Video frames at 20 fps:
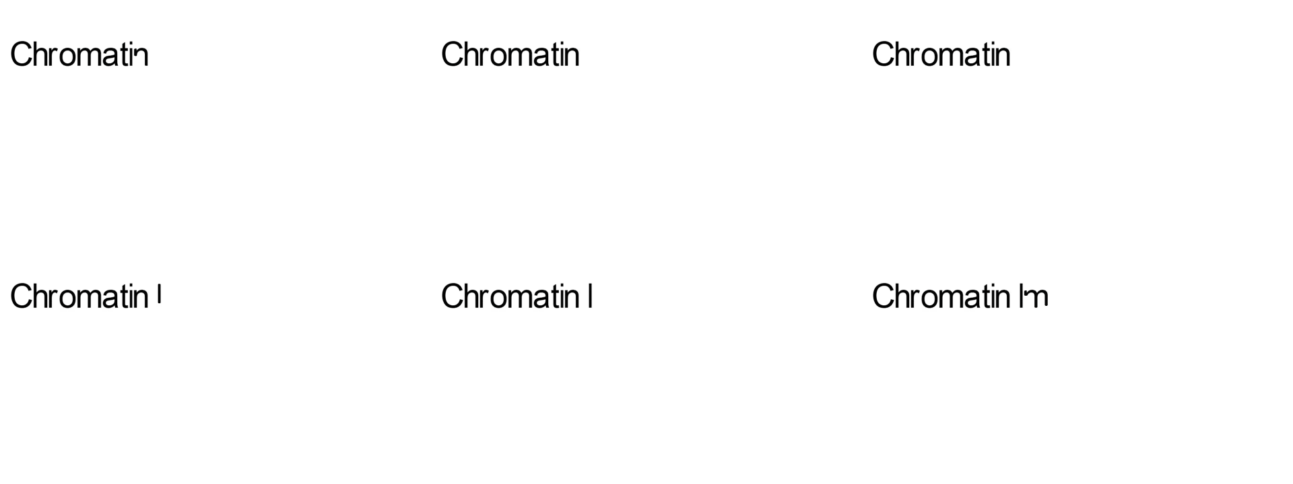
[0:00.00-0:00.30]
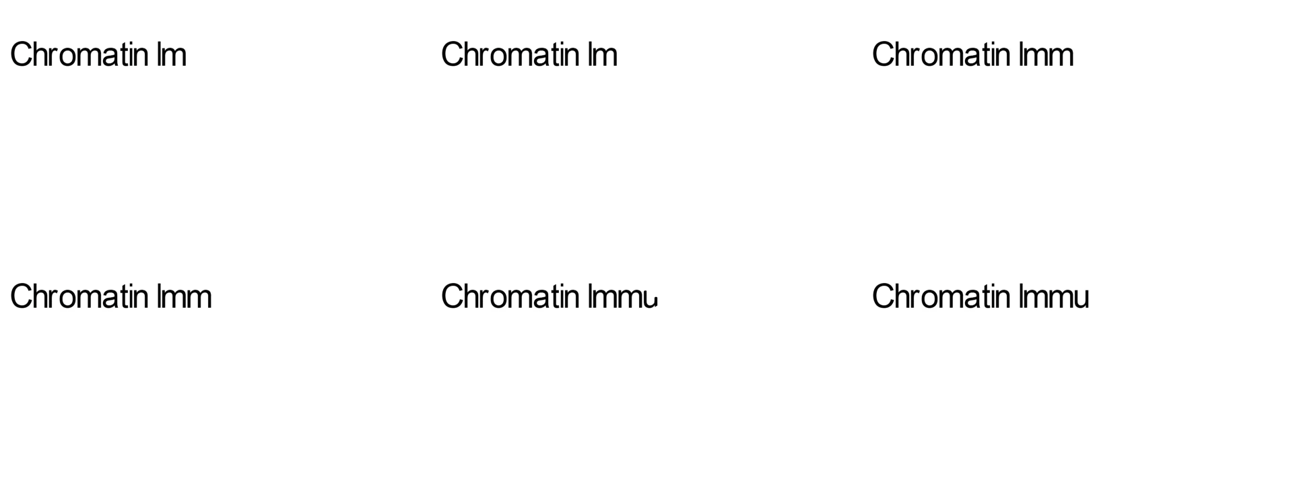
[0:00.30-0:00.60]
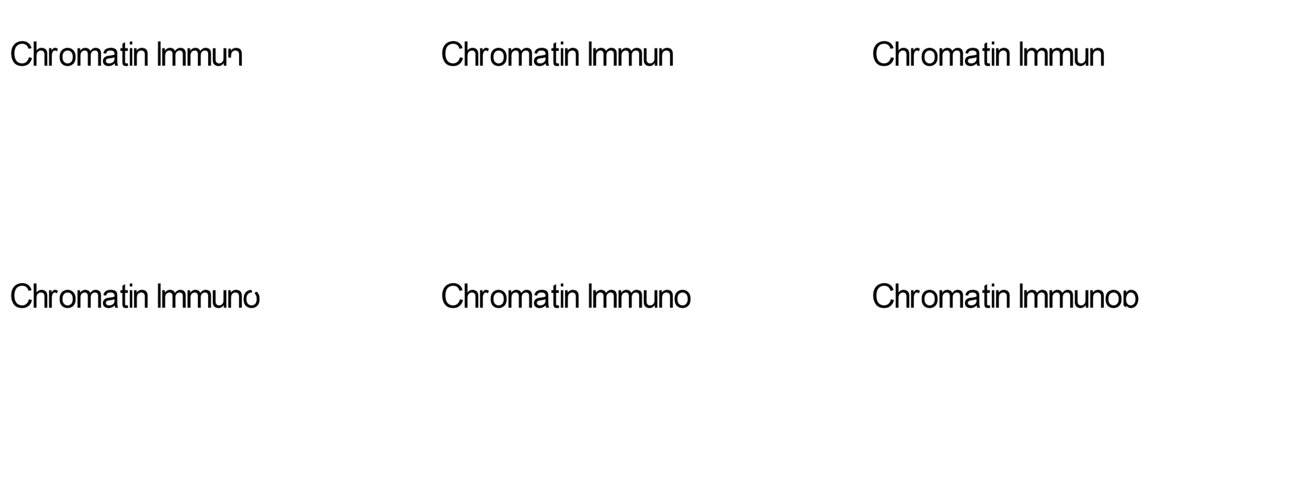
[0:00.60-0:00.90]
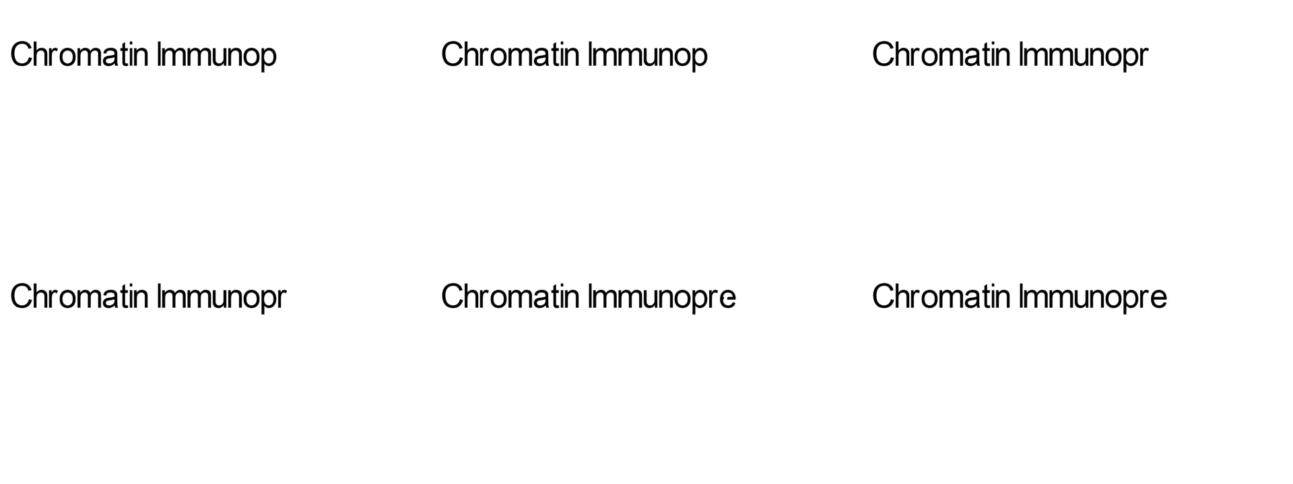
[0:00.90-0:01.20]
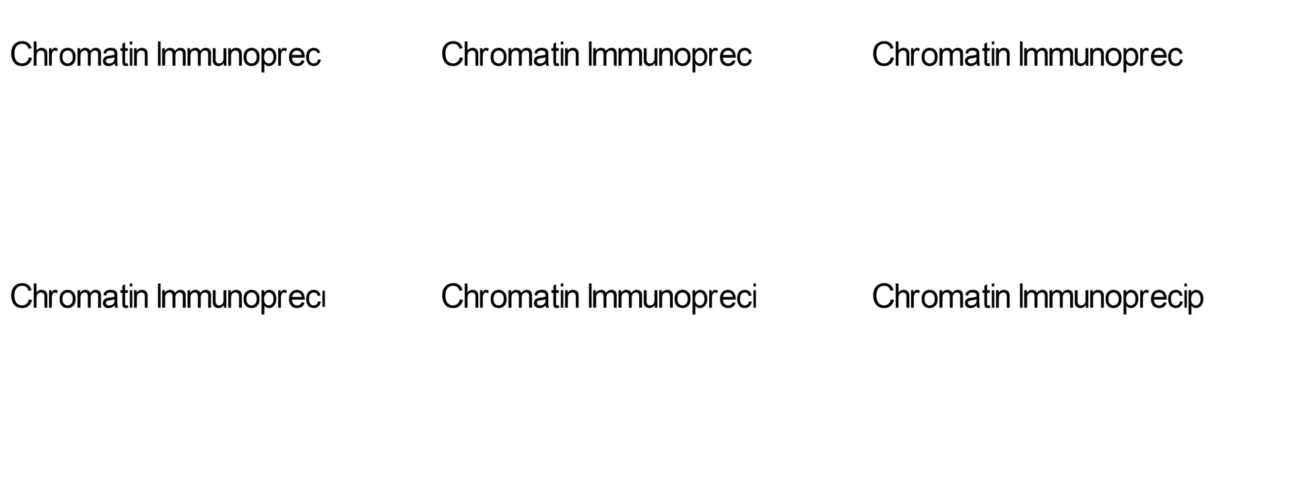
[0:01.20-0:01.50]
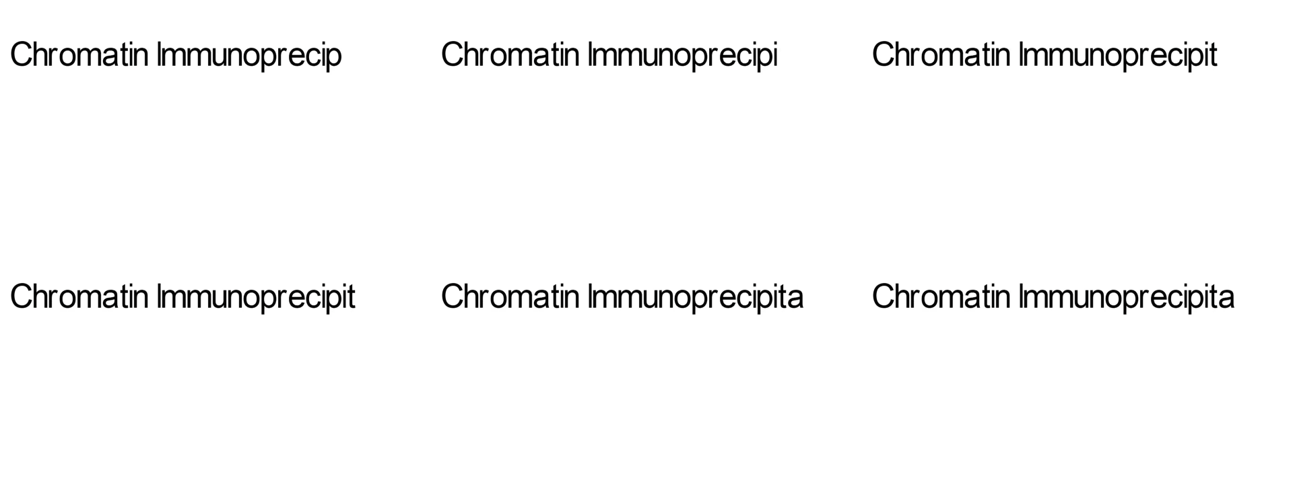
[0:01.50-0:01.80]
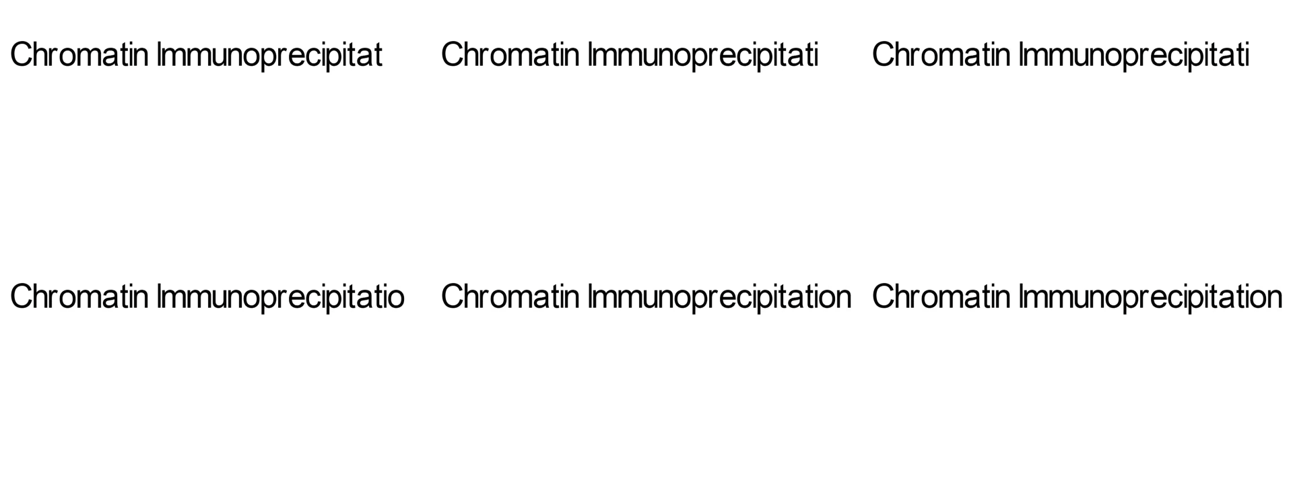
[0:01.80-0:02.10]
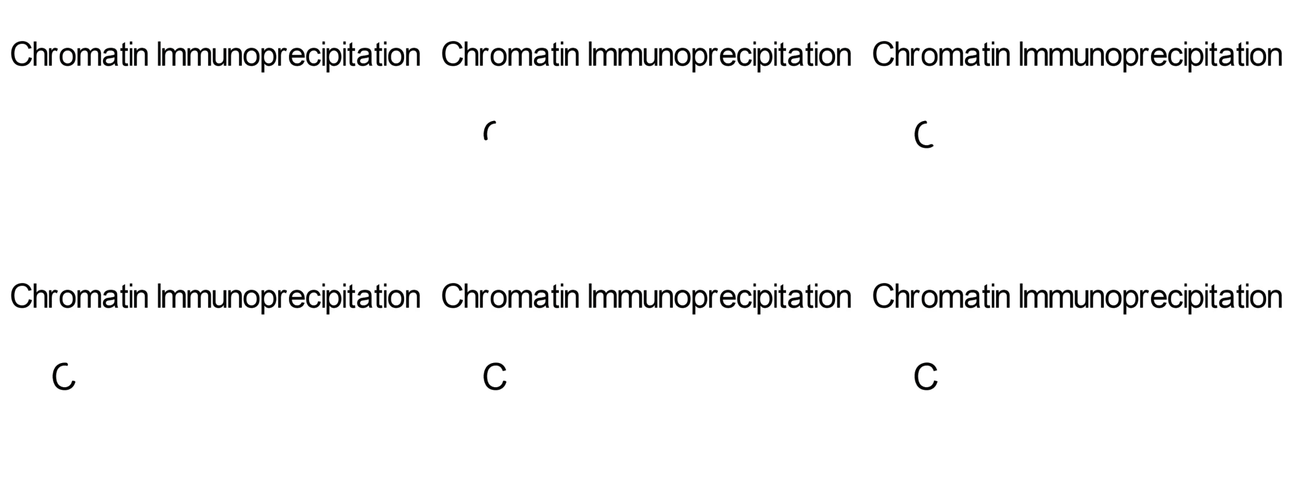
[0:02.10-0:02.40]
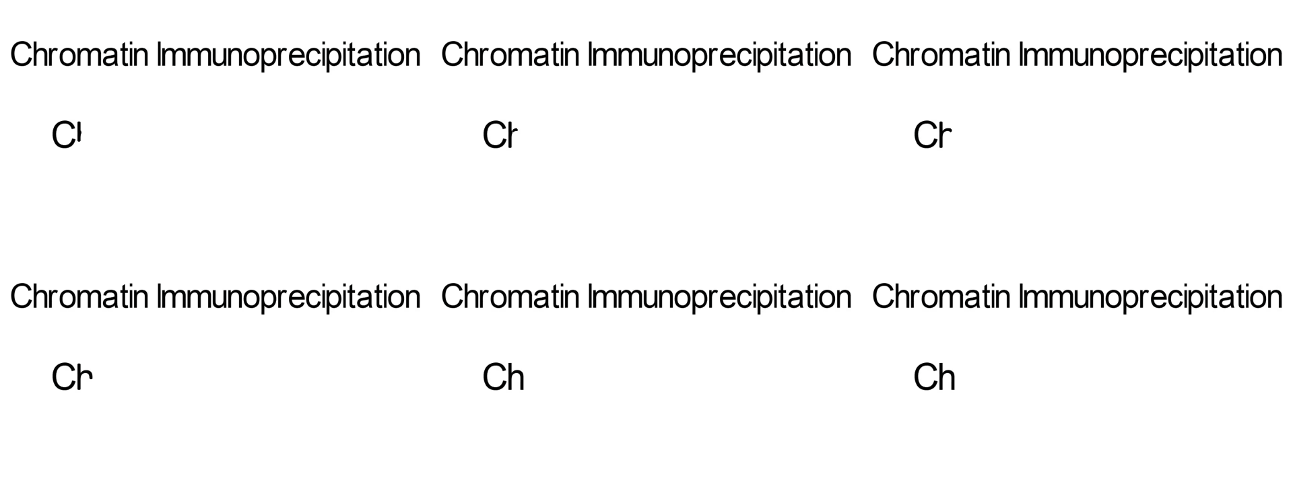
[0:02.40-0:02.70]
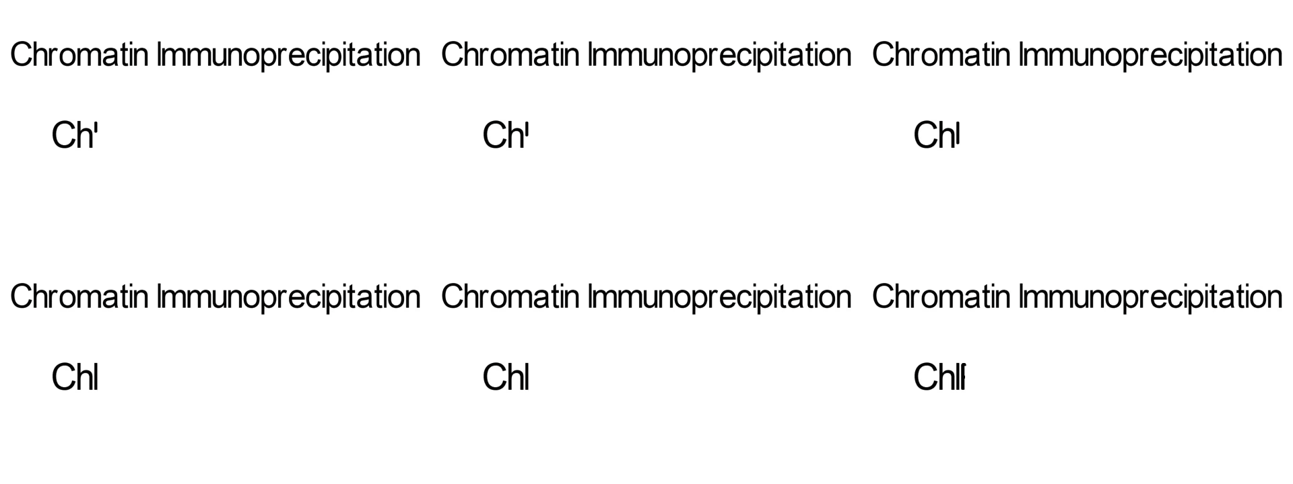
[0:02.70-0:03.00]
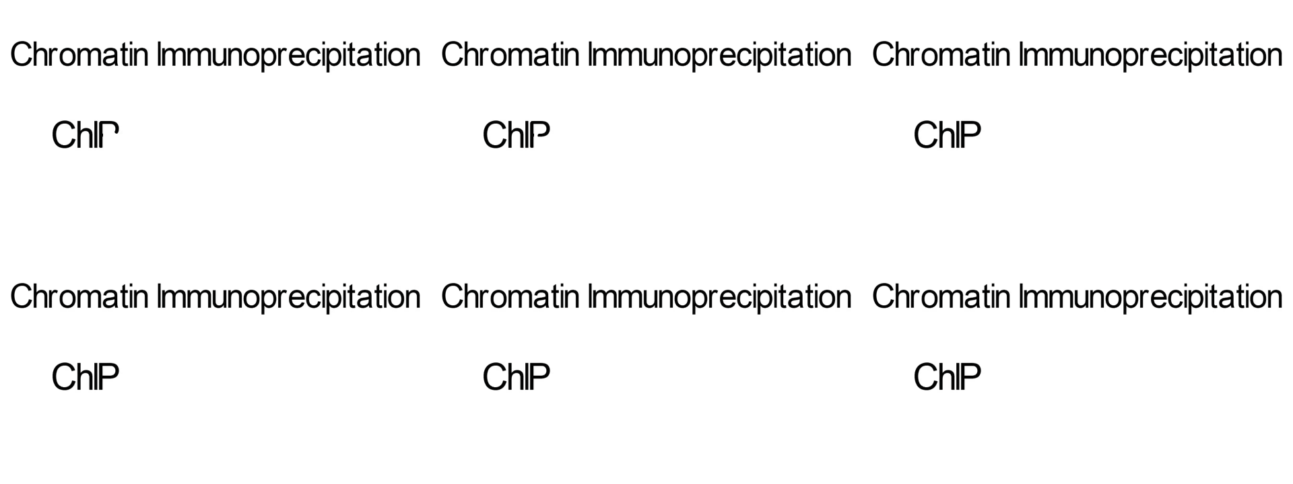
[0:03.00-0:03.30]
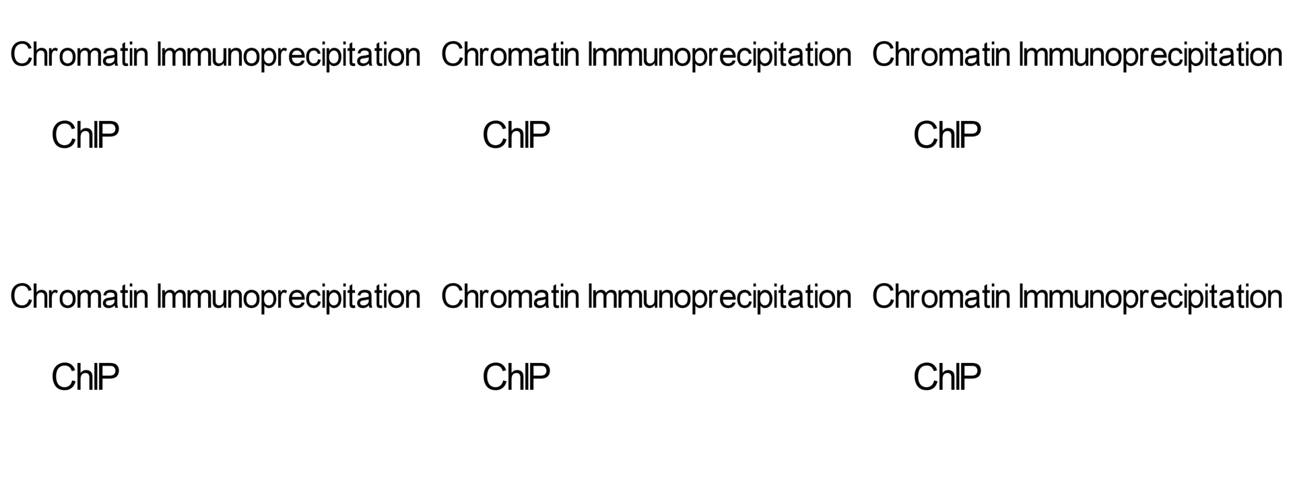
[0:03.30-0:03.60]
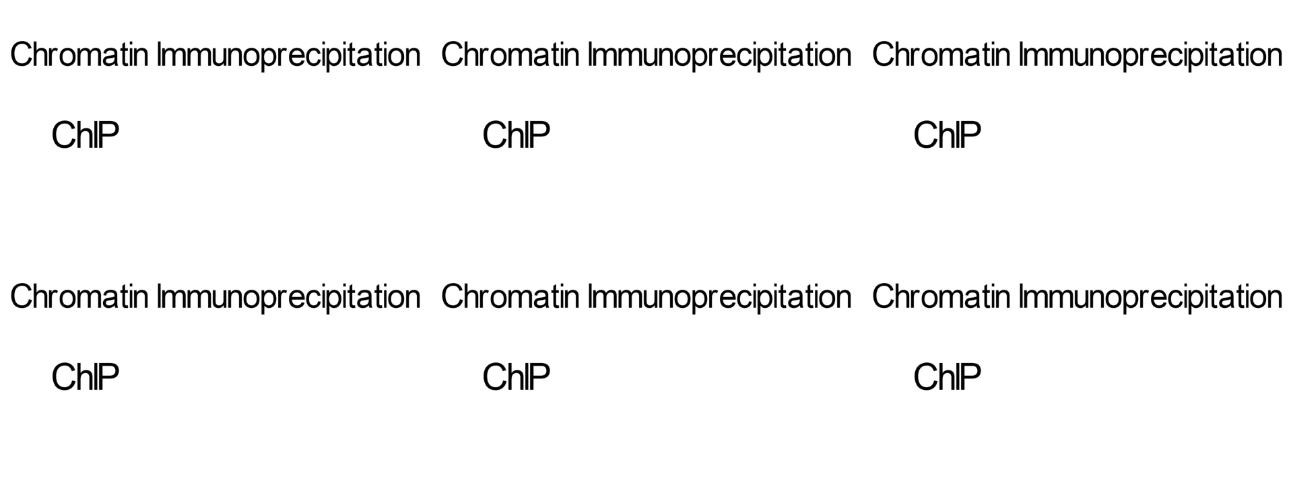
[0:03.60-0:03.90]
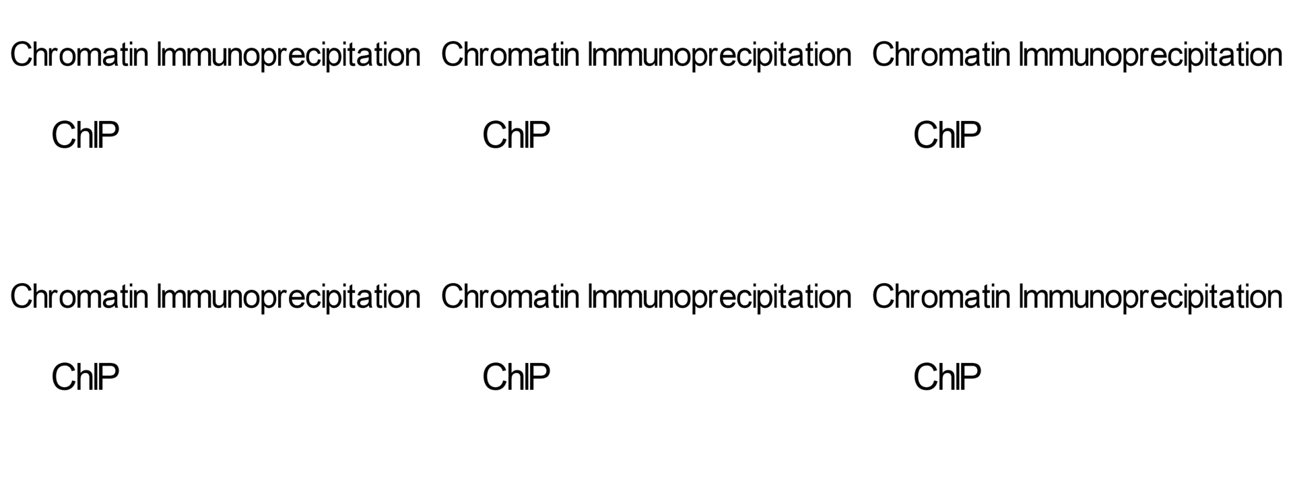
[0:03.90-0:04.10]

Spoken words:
(no speaker visible)